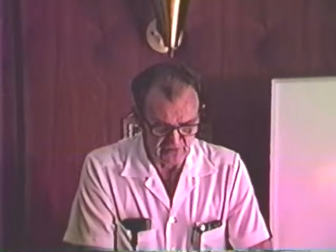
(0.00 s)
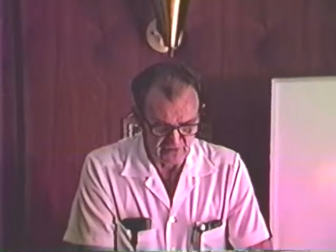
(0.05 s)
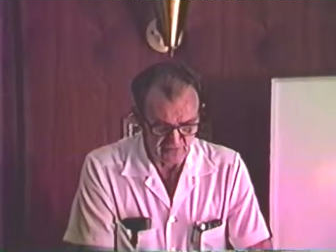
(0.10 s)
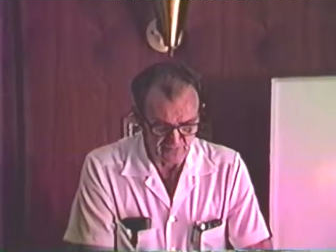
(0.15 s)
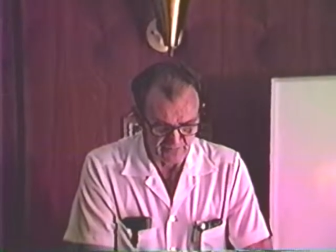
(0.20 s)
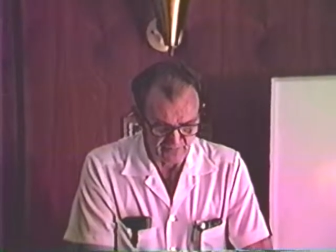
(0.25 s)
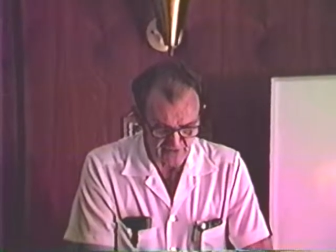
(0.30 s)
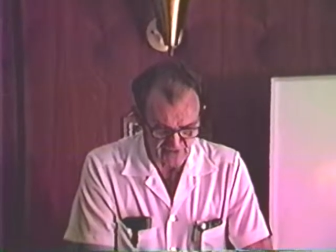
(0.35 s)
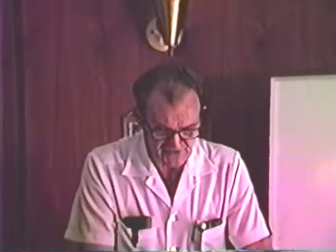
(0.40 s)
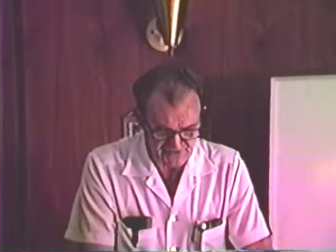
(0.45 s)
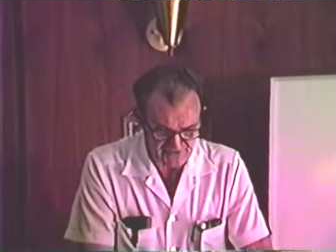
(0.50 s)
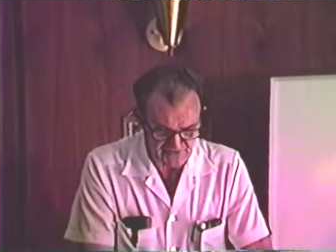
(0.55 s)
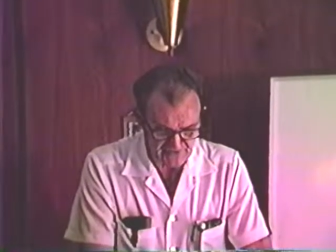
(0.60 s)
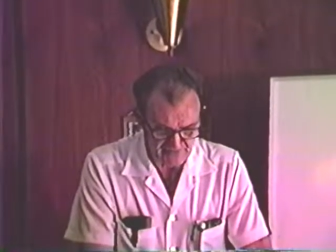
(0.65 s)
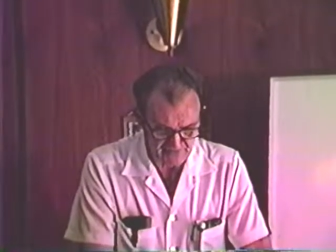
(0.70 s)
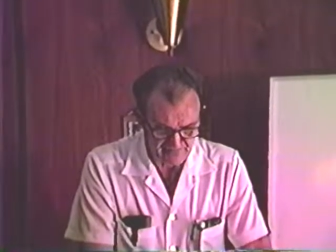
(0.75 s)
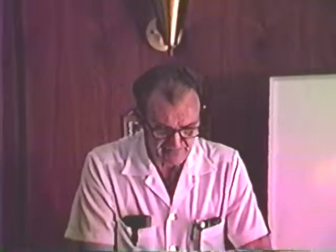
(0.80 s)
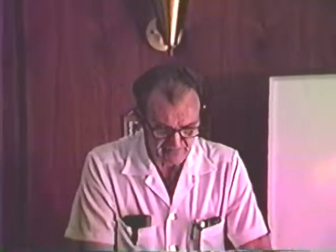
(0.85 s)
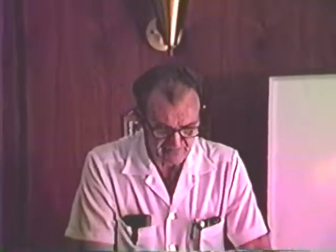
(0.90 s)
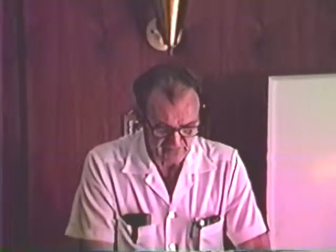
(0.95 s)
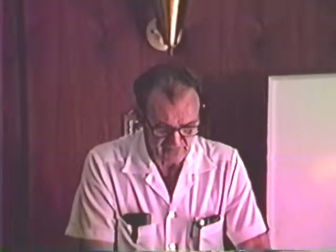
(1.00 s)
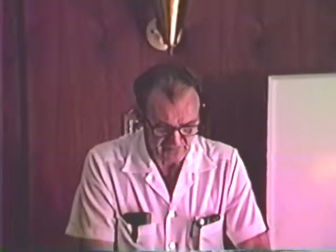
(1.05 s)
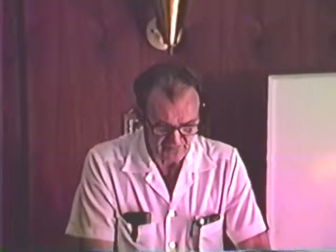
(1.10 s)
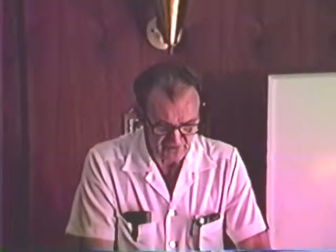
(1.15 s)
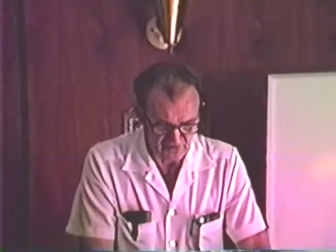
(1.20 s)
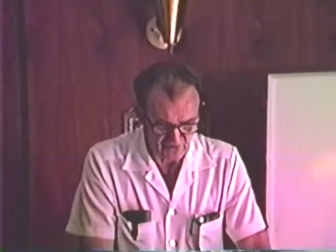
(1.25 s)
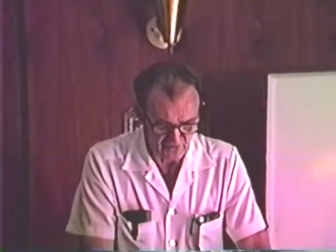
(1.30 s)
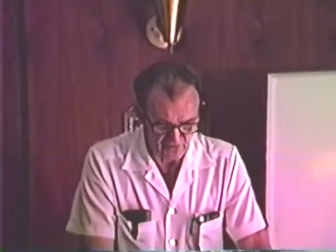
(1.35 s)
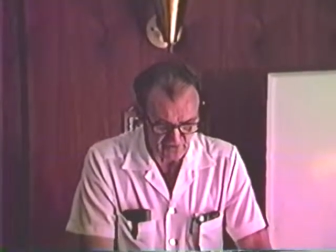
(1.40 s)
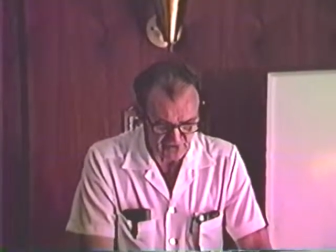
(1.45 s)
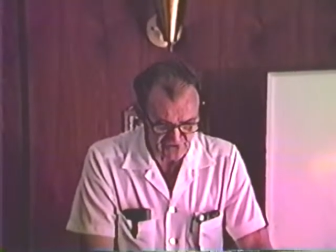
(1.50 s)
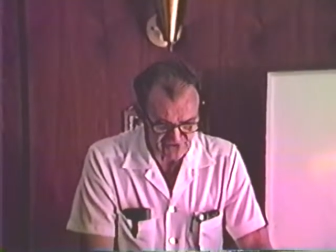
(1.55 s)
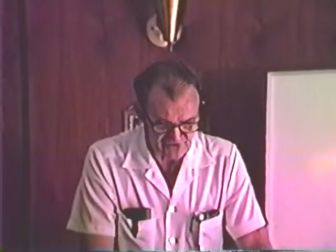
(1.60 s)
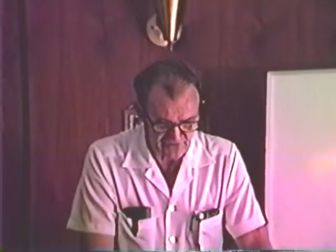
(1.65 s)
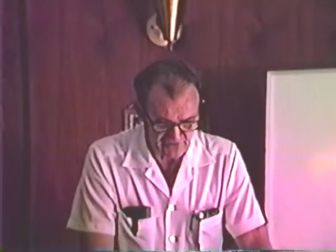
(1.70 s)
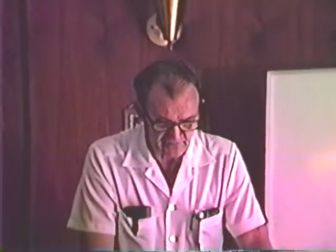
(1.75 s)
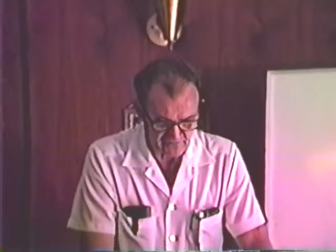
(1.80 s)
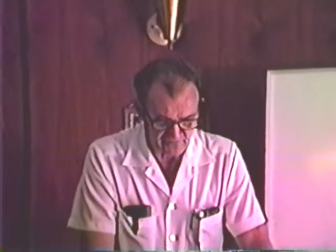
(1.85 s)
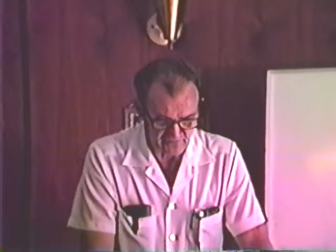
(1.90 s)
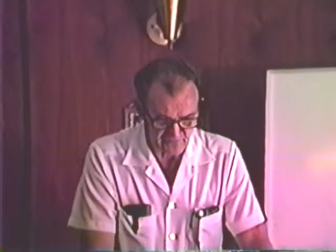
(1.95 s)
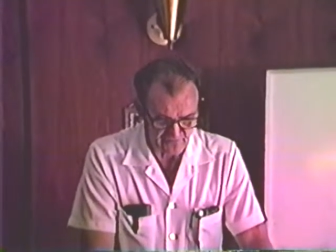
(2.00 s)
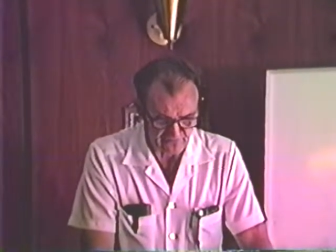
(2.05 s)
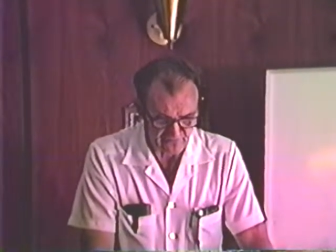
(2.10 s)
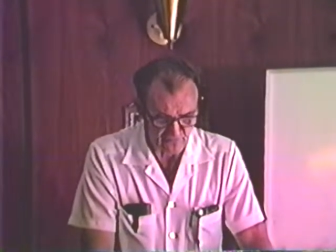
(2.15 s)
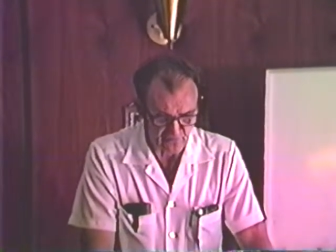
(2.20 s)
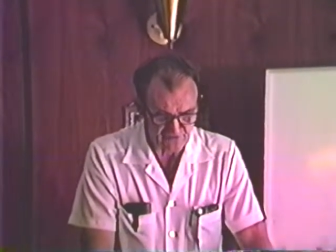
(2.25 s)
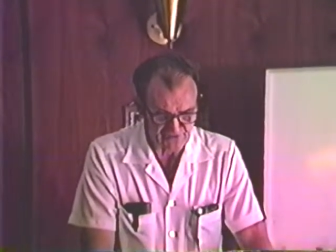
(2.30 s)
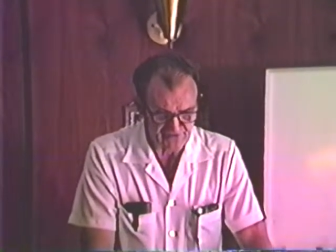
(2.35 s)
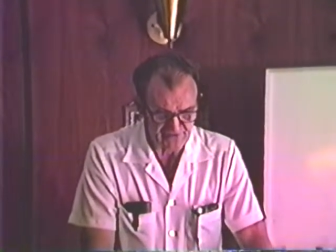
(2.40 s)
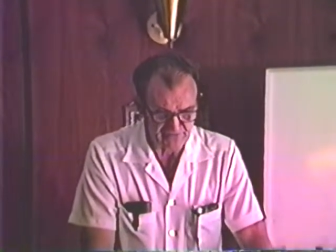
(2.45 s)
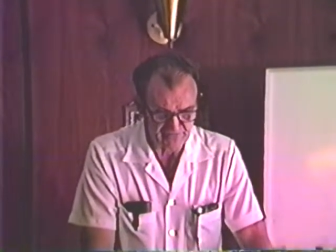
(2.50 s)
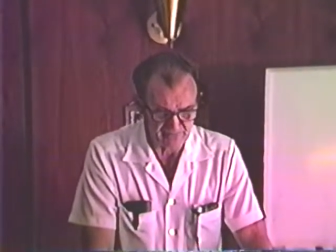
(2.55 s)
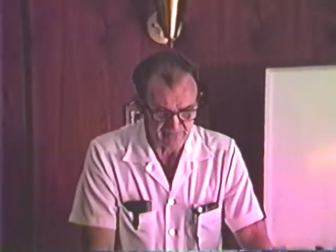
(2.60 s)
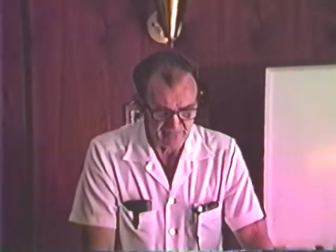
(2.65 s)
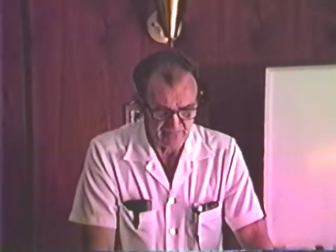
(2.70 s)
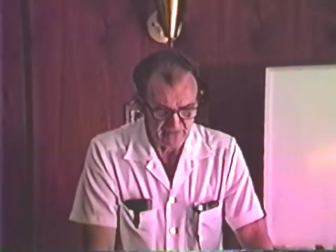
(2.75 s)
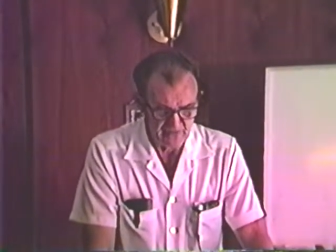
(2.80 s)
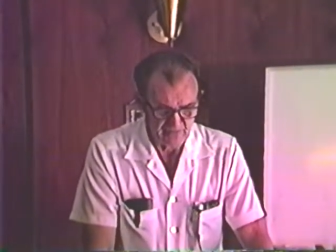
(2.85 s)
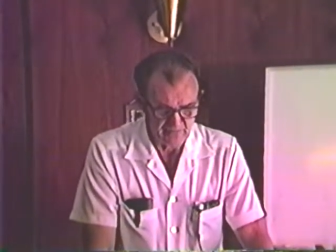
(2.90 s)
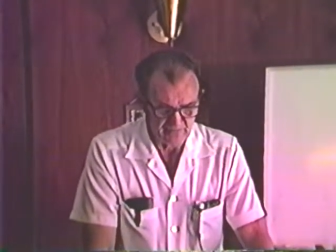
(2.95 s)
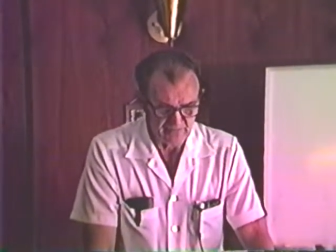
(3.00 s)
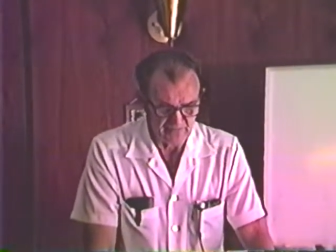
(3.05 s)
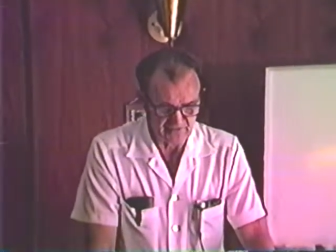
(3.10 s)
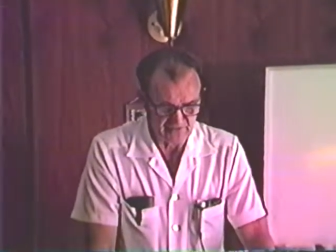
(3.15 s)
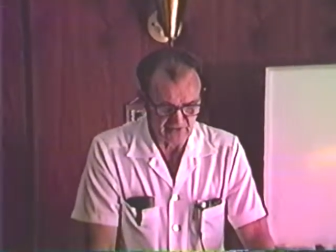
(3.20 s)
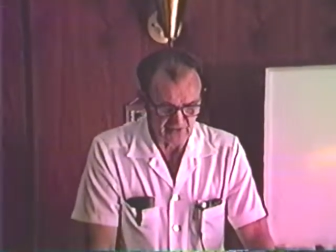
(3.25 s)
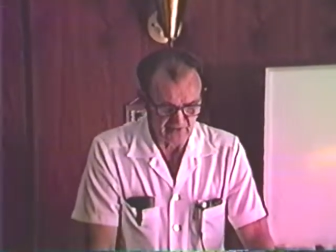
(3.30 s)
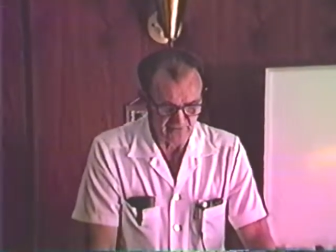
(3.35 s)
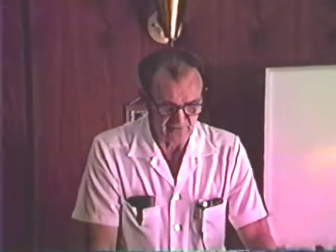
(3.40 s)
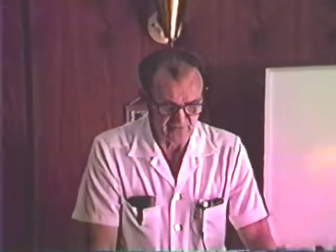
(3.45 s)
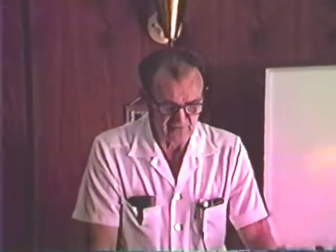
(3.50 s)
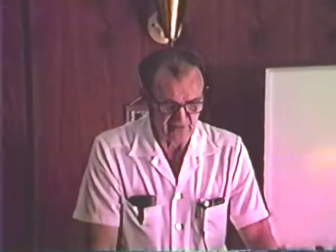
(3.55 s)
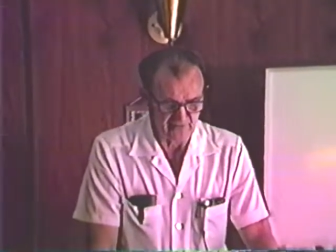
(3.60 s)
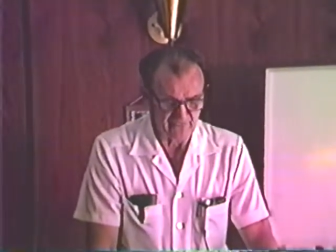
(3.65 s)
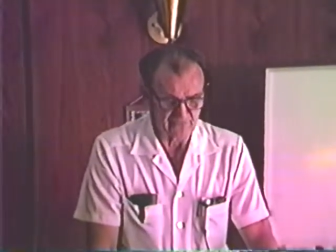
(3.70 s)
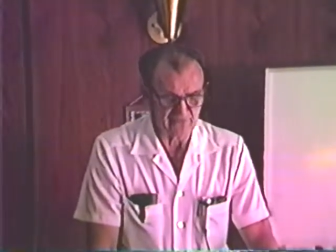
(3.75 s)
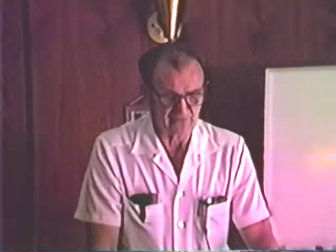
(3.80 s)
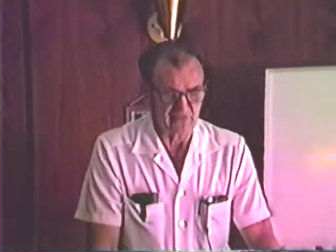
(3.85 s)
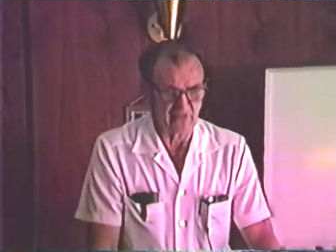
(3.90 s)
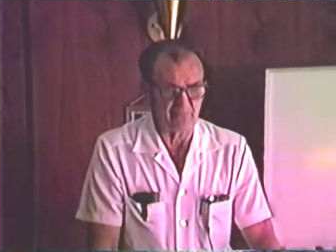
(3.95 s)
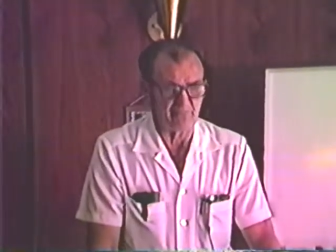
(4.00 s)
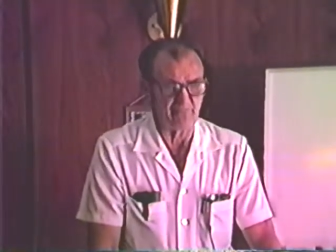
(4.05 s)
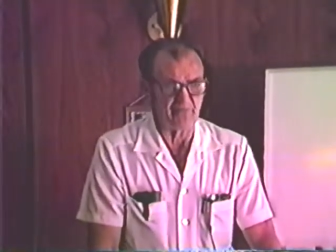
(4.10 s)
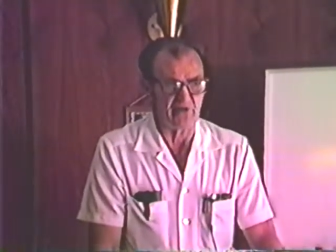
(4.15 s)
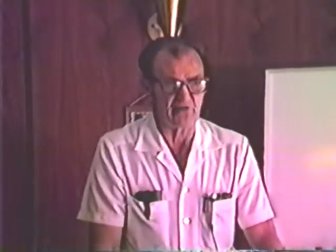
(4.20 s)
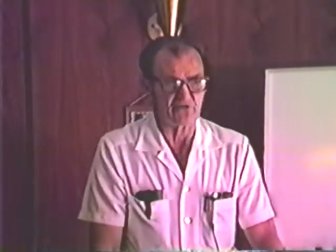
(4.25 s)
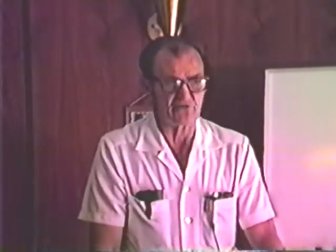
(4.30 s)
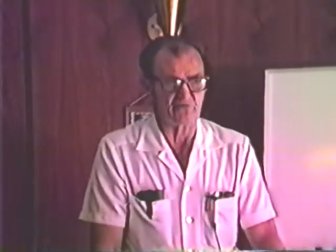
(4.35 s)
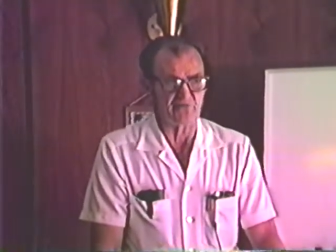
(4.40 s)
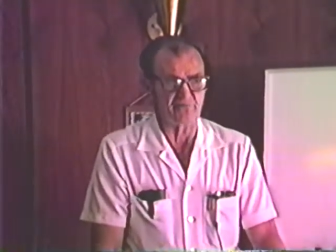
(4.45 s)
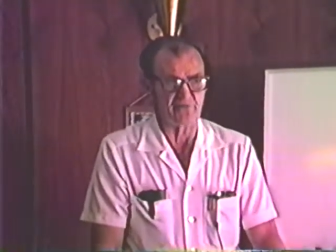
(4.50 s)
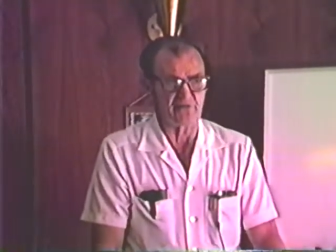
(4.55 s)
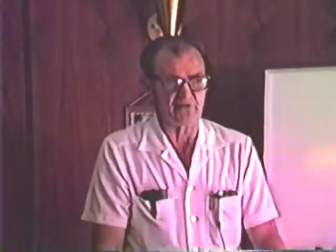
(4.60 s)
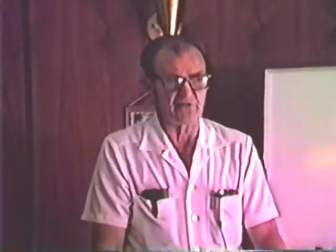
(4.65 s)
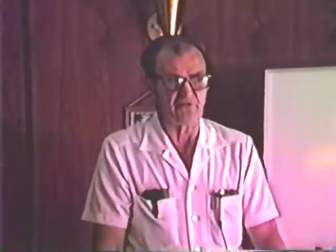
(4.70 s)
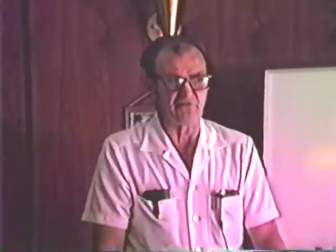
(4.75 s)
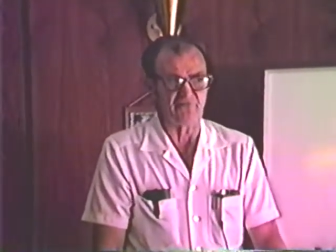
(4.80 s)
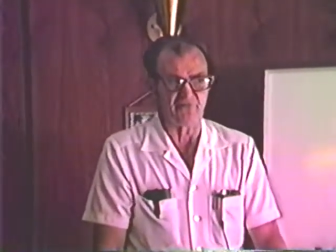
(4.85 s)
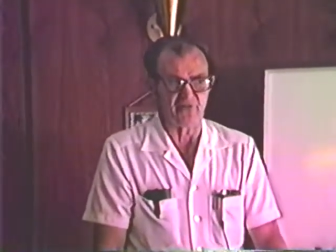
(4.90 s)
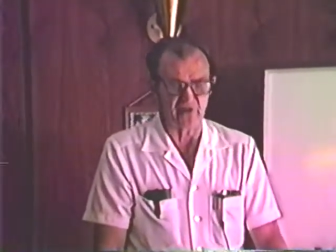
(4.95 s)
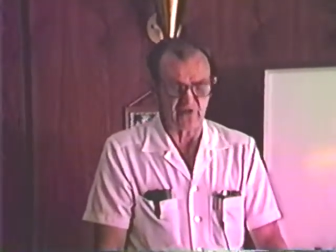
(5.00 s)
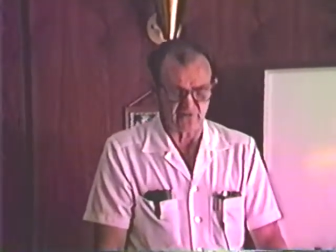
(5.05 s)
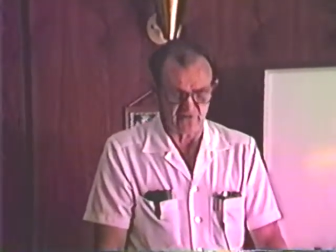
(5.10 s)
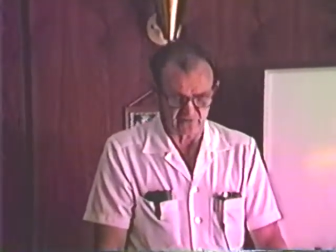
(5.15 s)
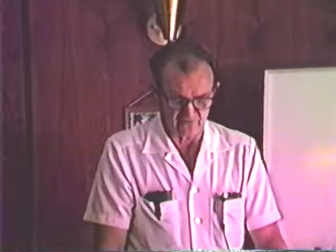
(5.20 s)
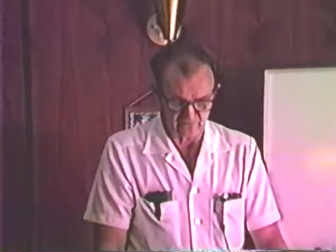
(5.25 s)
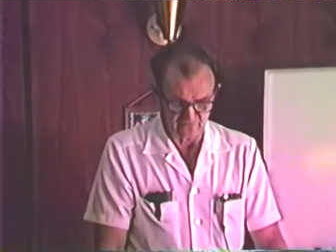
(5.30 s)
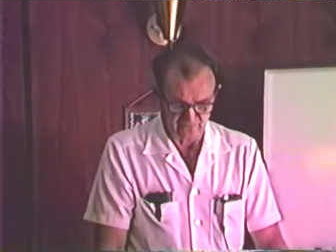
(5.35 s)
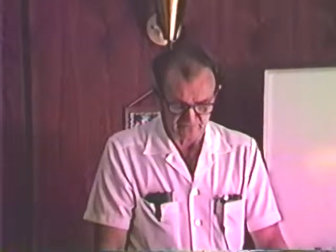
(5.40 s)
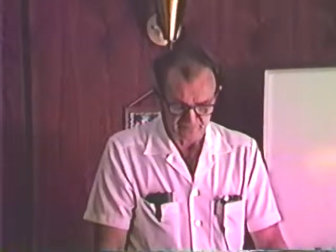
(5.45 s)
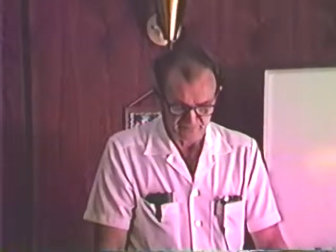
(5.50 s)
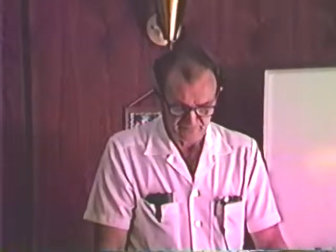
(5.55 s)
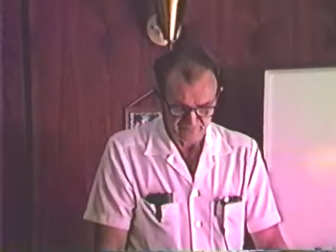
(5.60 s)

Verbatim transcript: impress him, to coerce him, to force him, but every effort on their part completely failed.